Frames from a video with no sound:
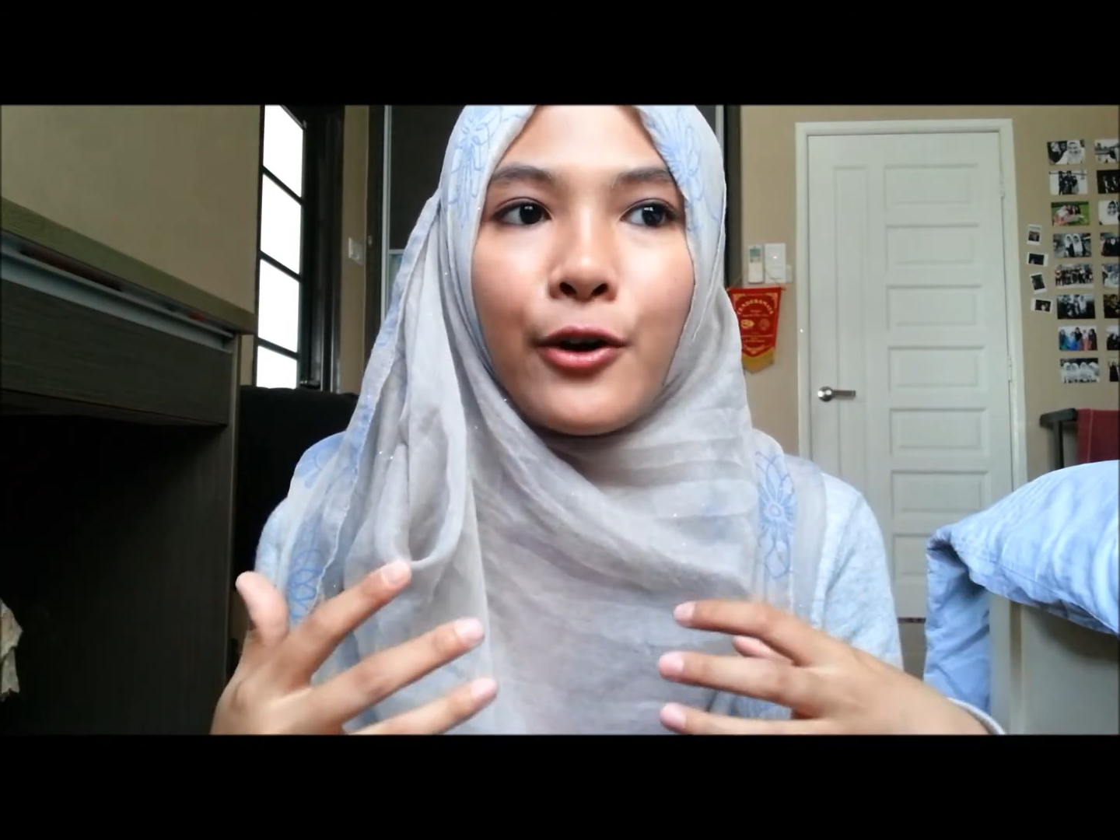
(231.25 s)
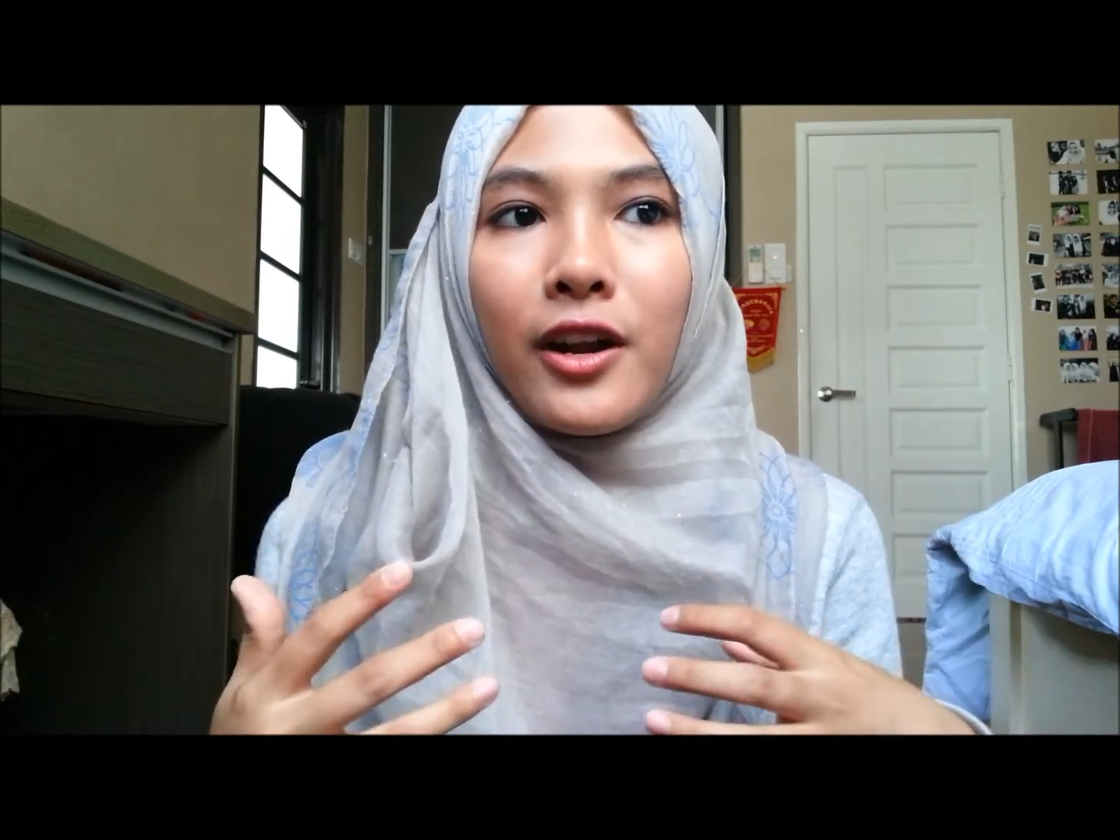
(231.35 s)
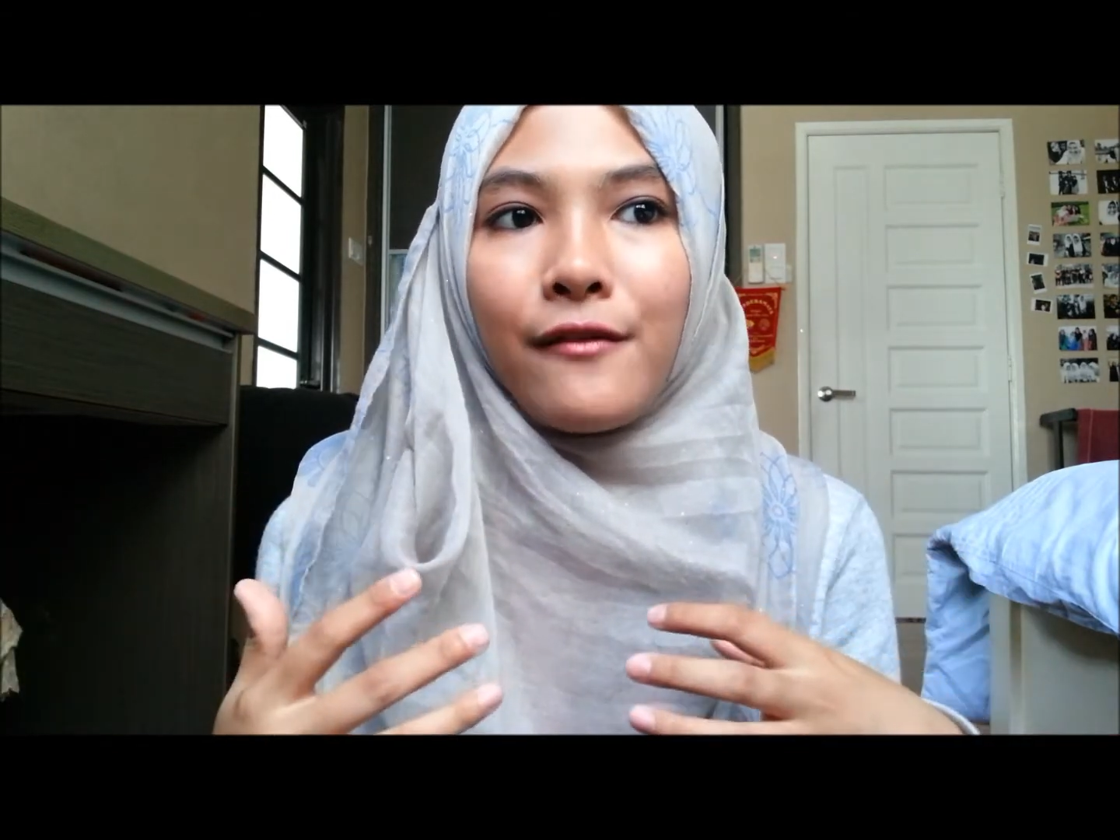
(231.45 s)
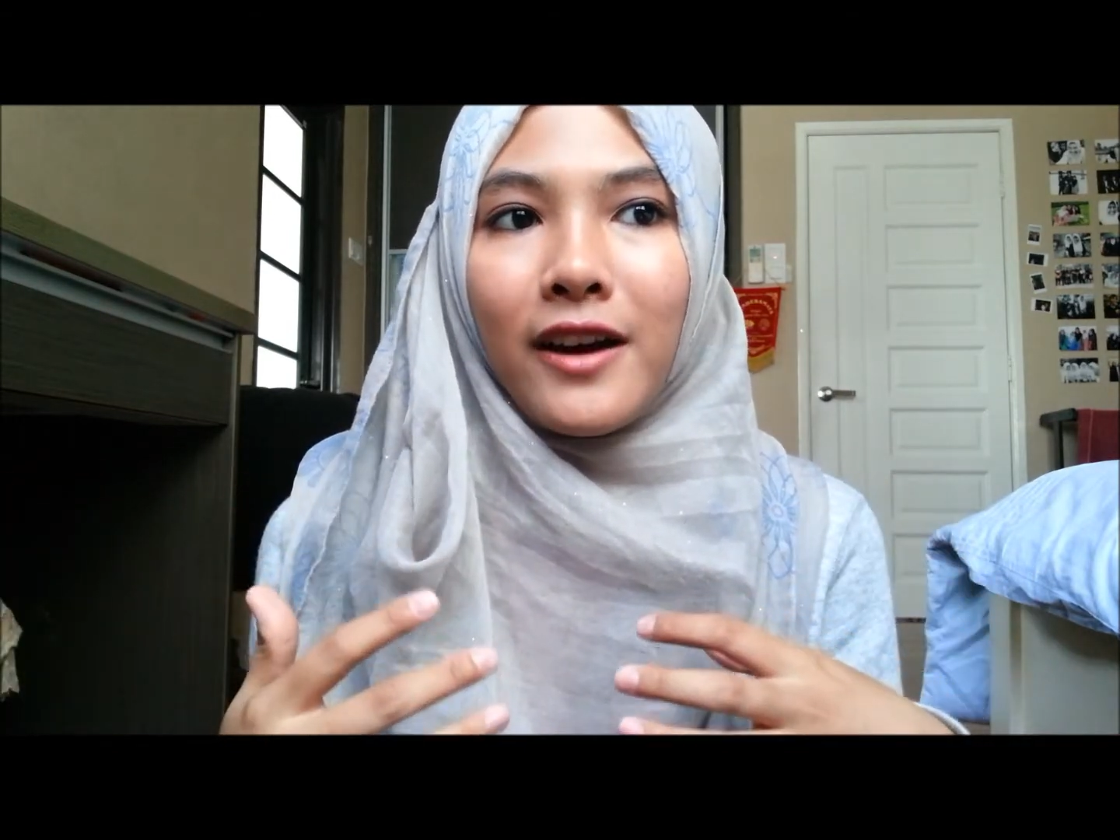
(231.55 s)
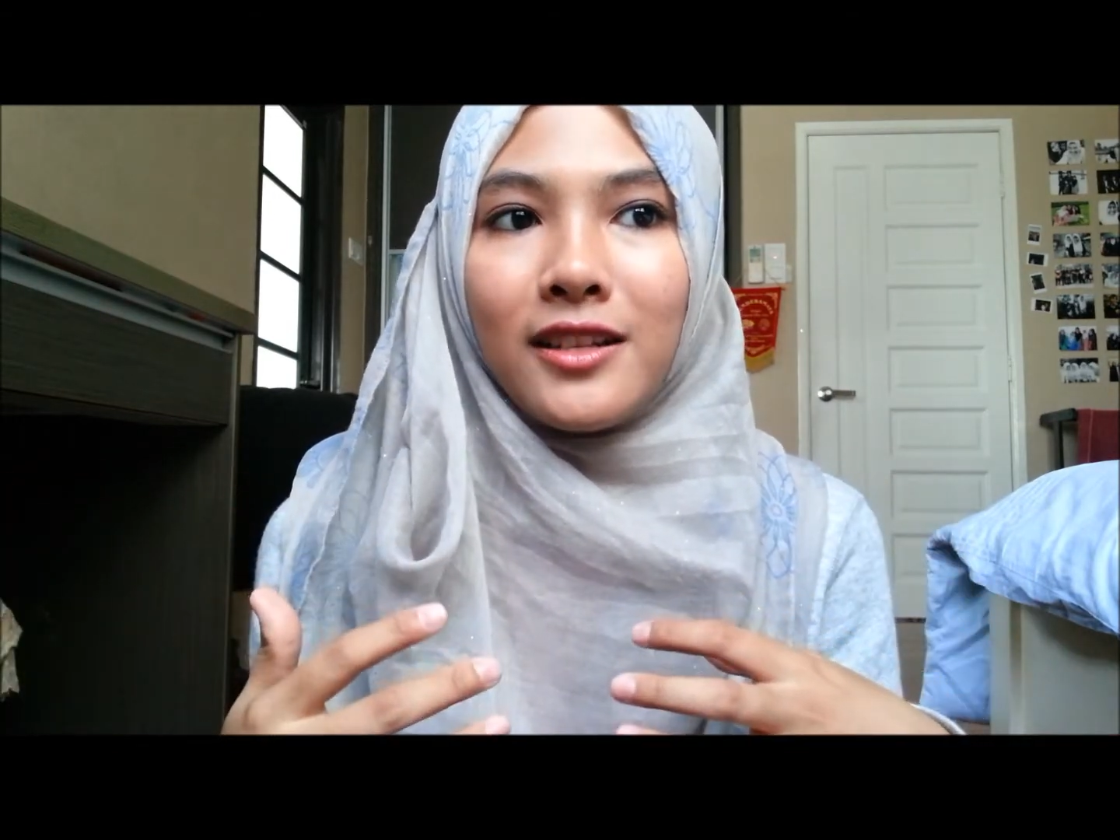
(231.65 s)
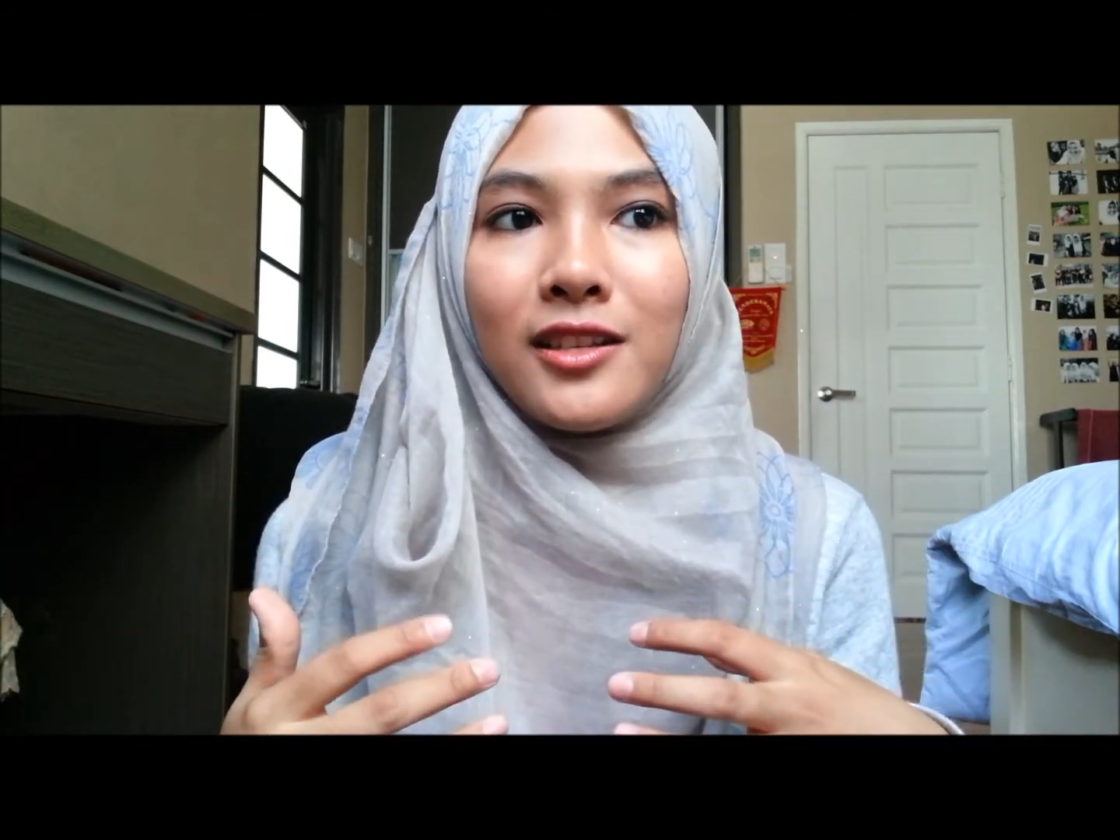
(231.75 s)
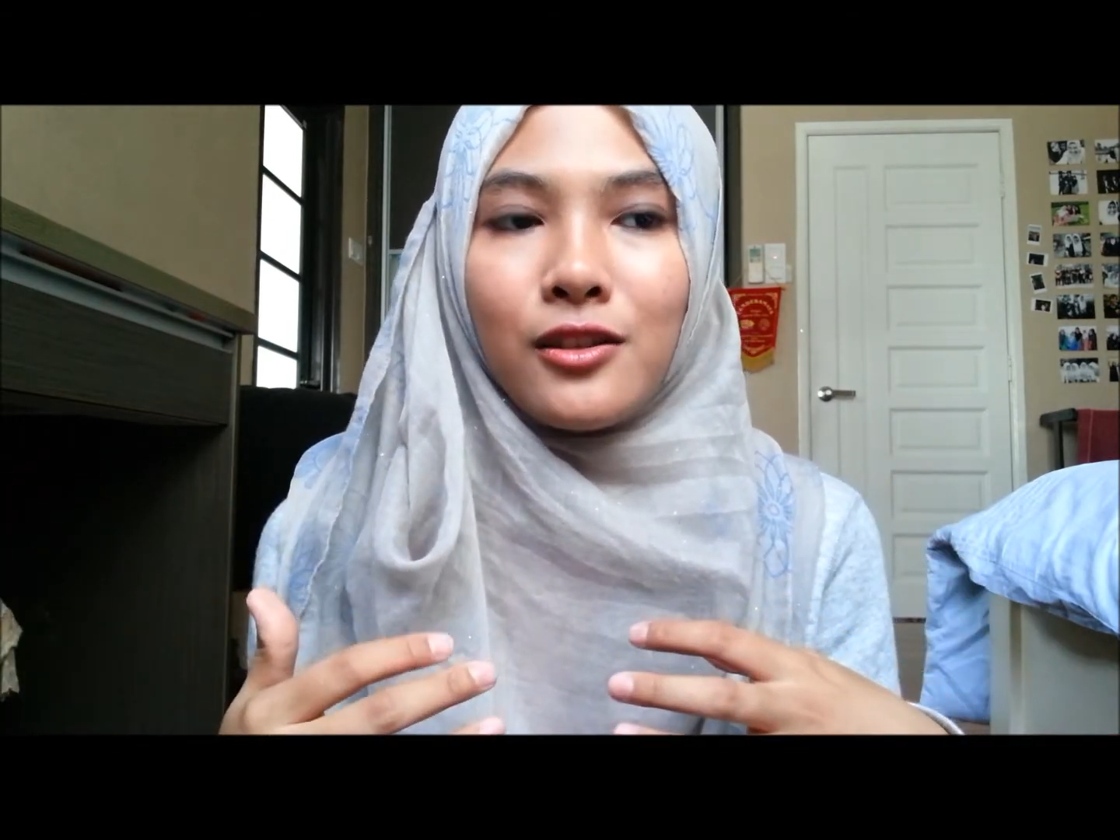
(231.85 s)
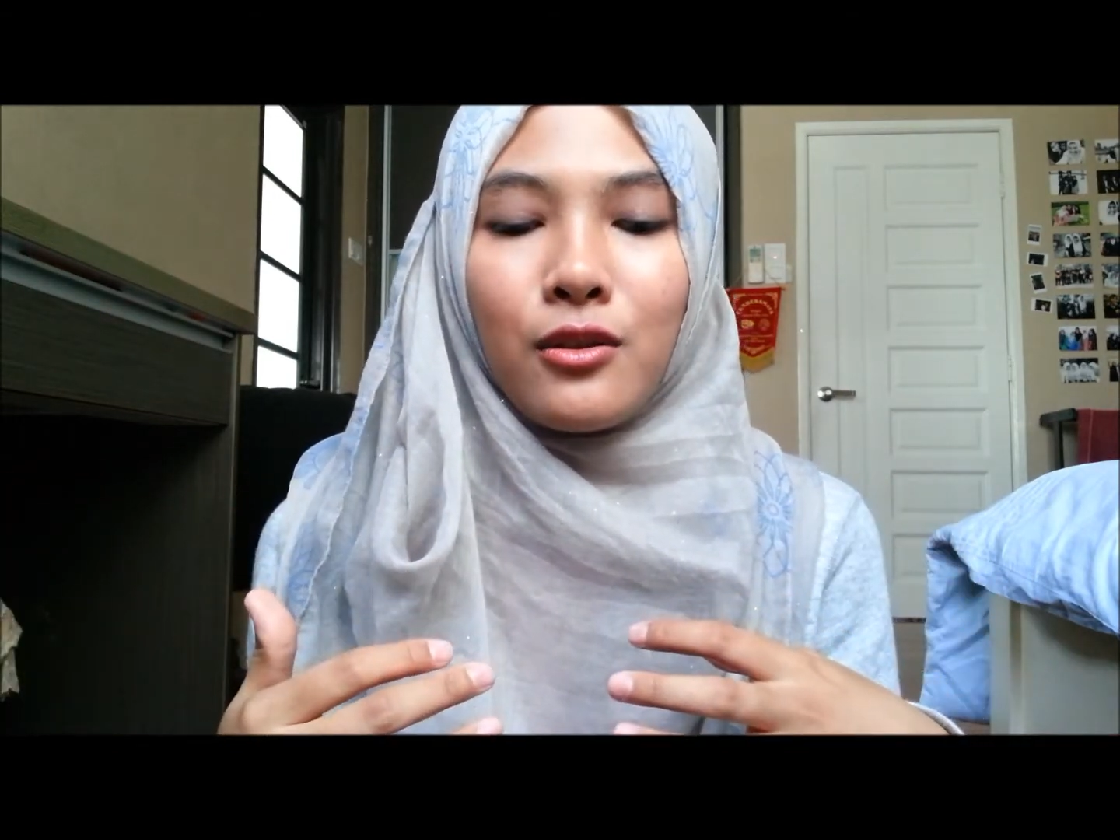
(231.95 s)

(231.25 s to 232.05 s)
I got invited